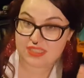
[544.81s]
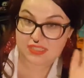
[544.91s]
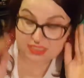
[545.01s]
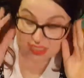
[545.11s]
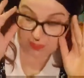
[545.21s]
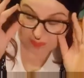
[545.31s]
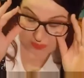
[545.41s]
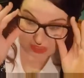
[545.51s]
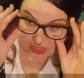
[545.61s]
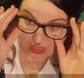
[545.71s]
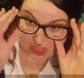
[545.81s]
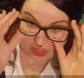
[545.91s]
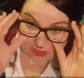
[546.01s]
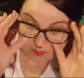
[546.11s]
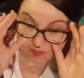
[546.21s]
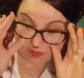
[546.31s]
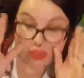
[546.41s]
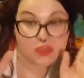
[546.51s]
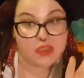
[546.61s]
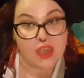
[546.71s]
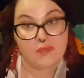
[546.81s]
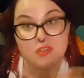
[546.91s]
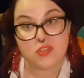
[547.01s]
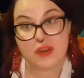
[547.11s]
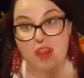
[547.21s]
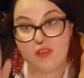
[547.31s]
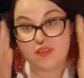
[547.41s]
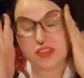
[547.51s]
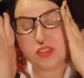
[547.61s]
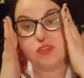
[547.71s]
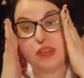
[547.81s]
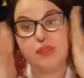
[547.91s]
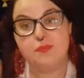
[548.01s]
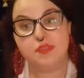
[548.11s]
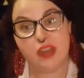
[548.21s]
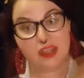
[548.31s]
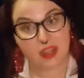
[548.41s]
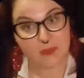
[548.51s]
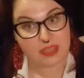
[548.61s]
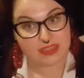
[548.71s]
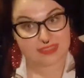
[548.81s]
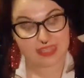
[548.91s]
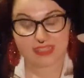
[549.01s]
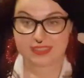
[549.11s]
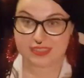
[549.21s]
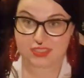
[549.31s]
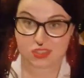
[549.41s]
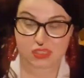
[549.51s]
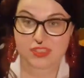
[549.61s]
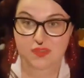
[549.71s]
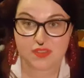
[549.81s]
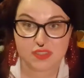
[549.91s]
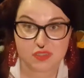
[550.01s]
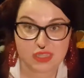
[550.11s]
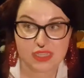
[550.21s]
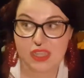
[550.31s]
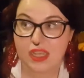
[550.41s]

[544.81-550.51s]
Centre, you can come straight off the street, like up the escalators, straight off the street.